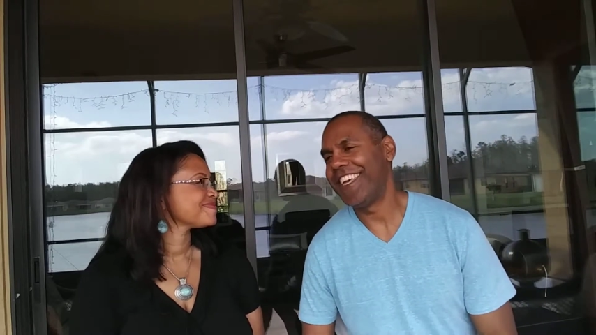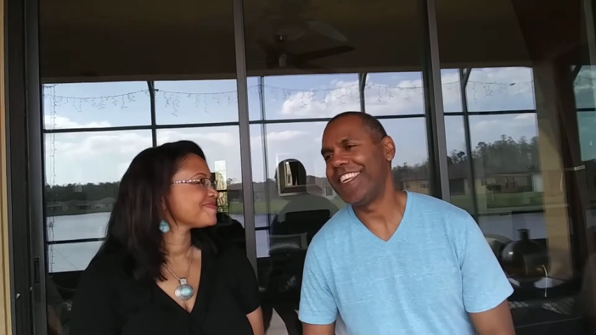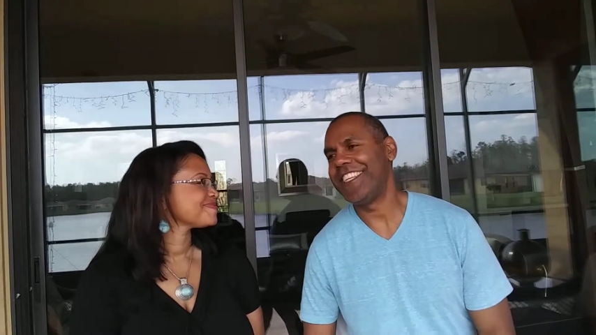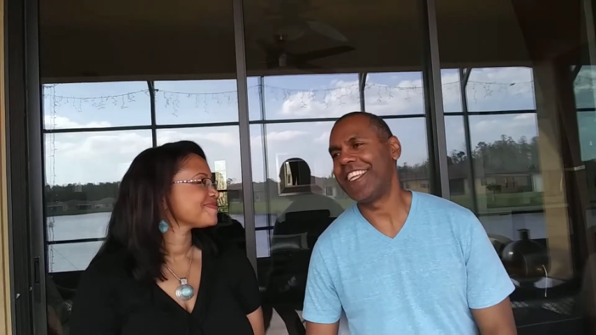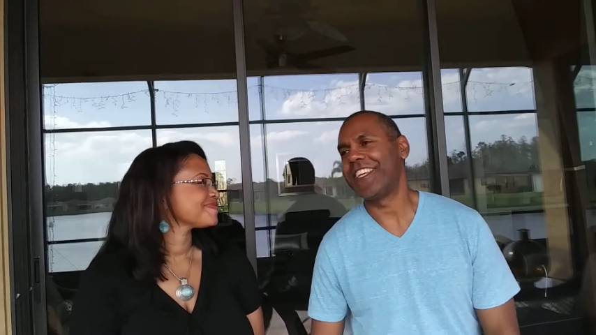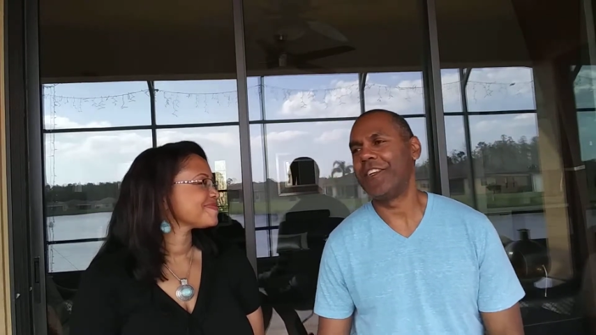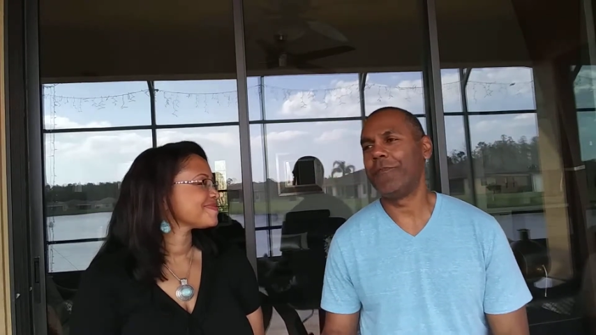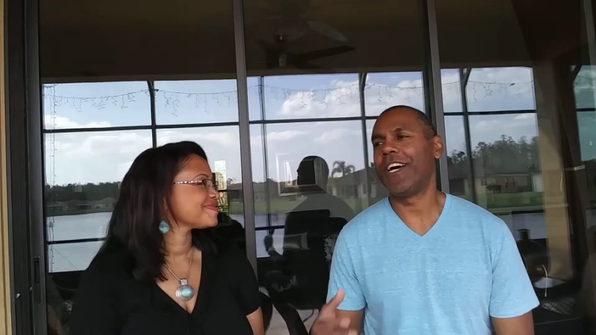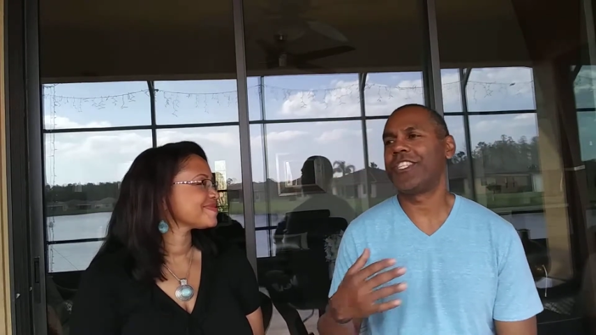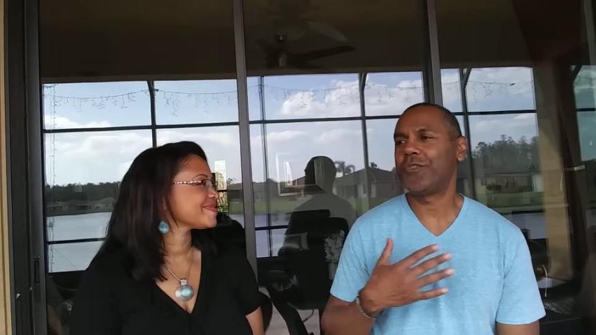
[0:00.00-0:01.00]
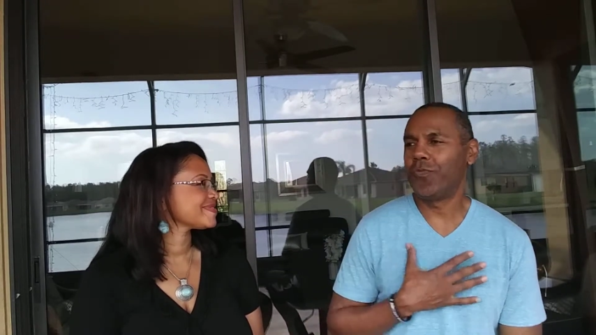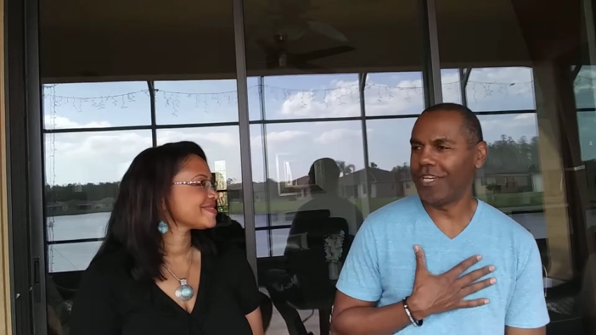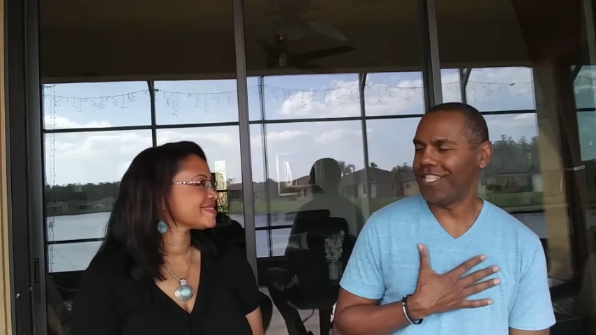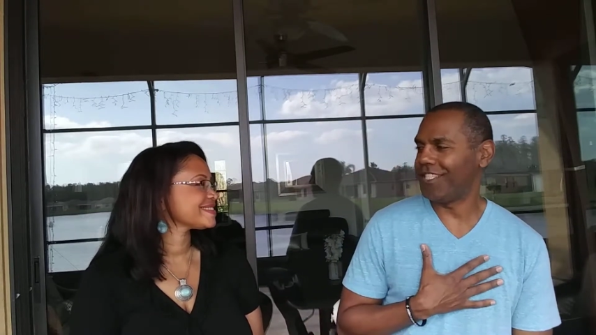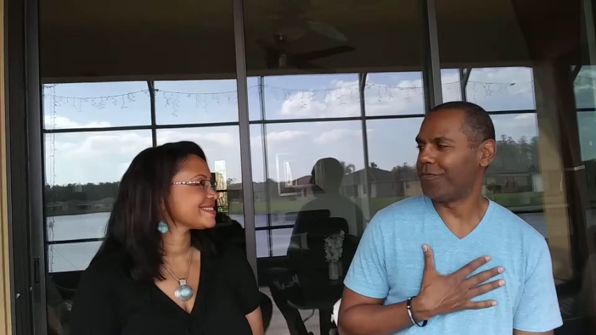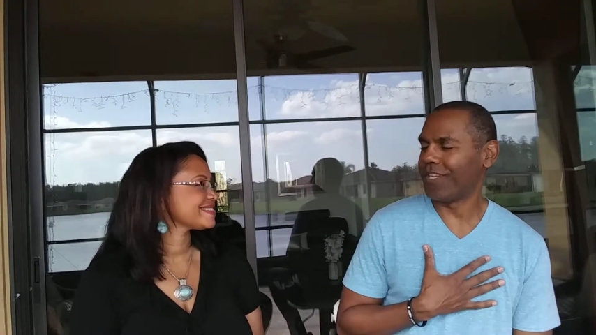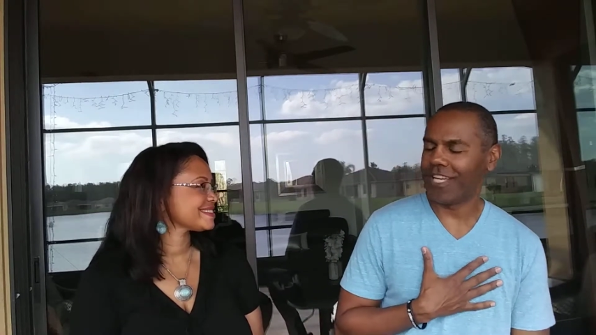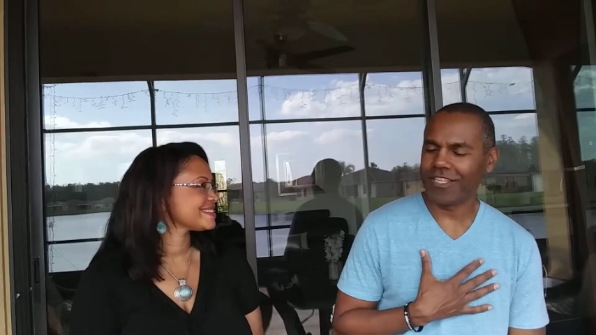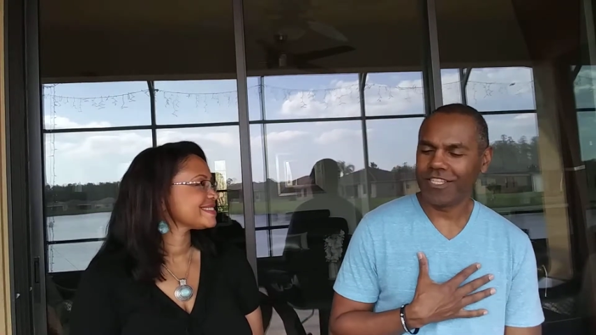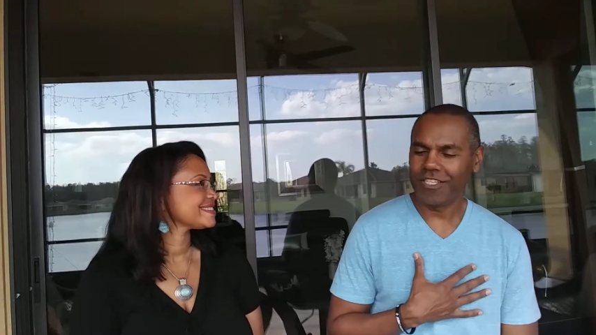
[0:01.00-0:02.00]
Speaker 1: that like in my 20s, when
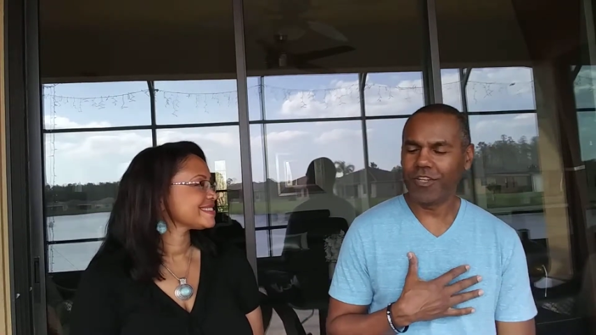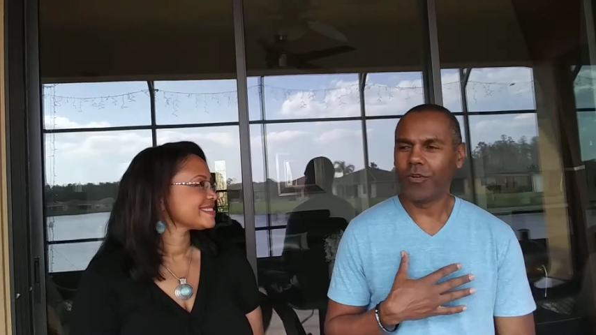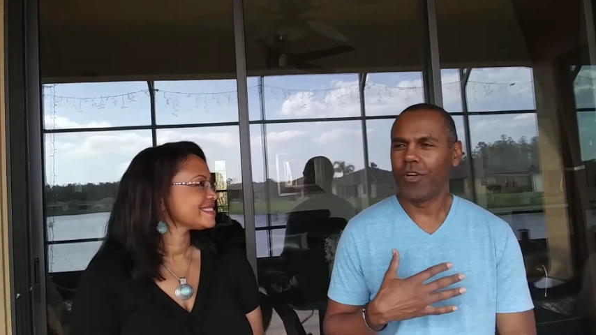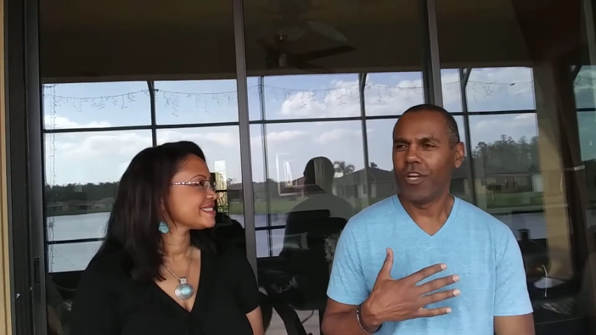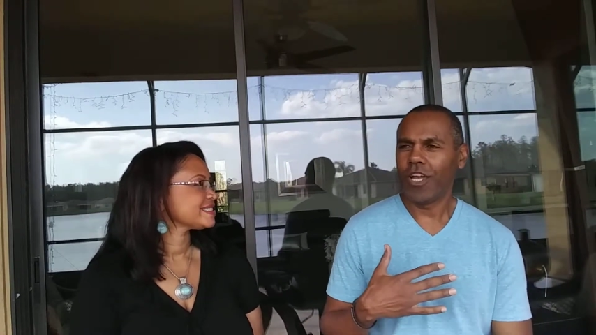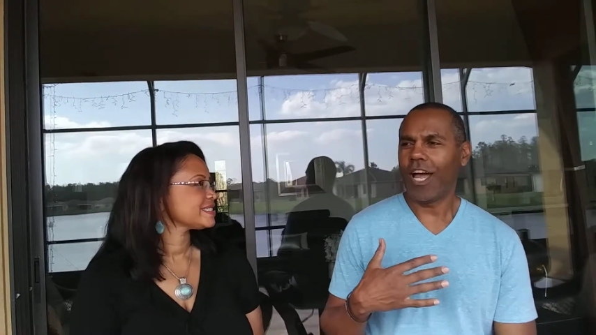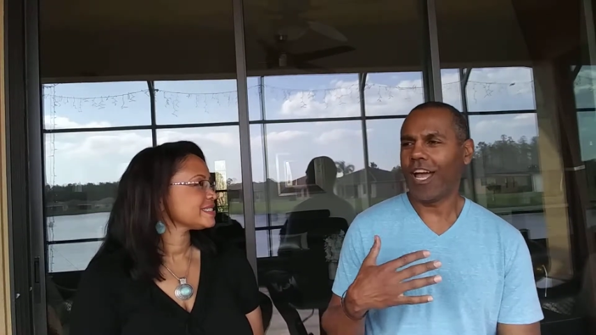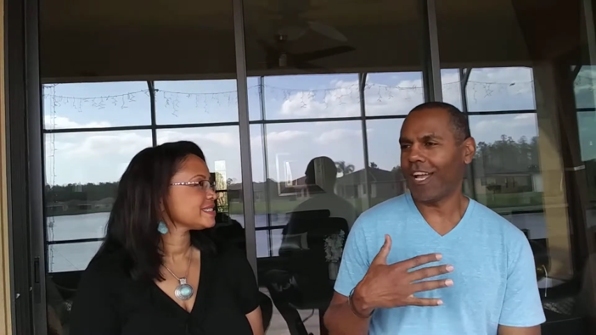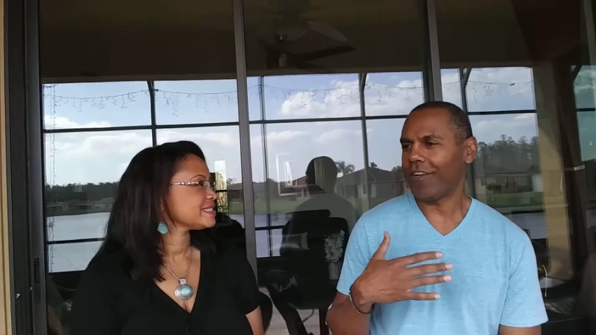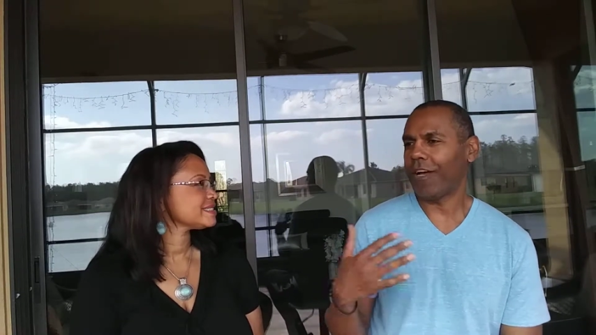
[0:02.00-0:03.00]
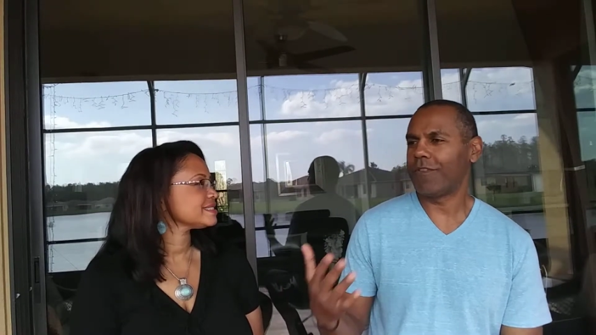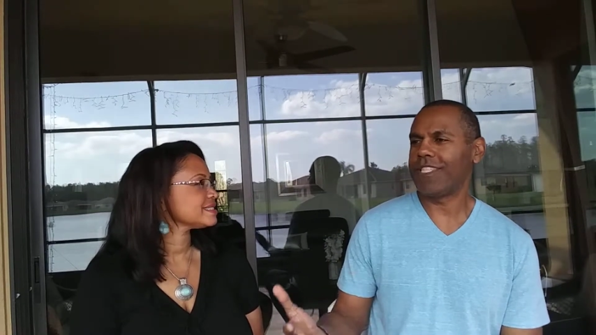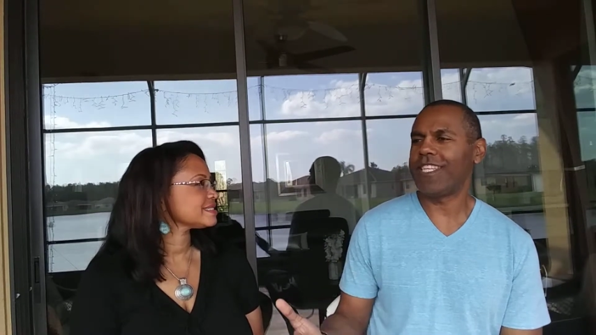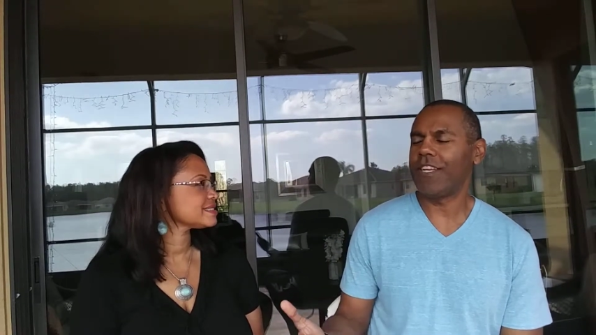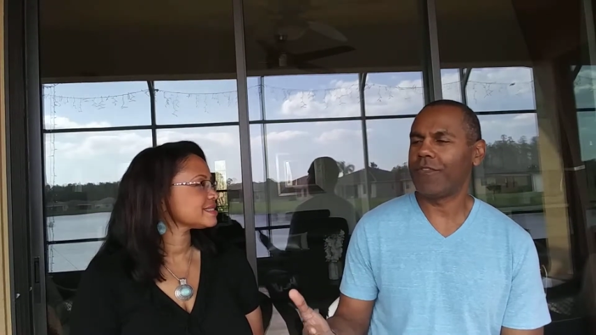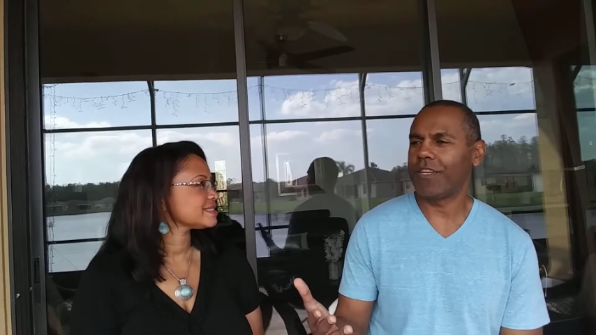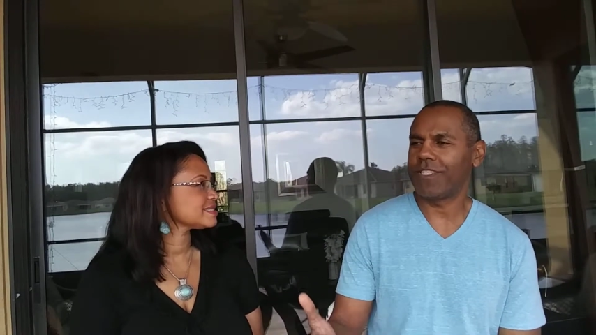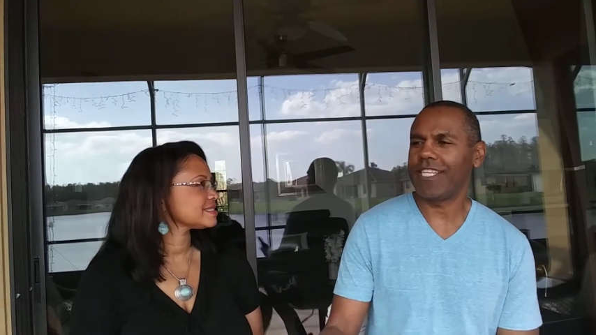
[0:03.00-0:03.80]
I, you know, I, I was saved when I was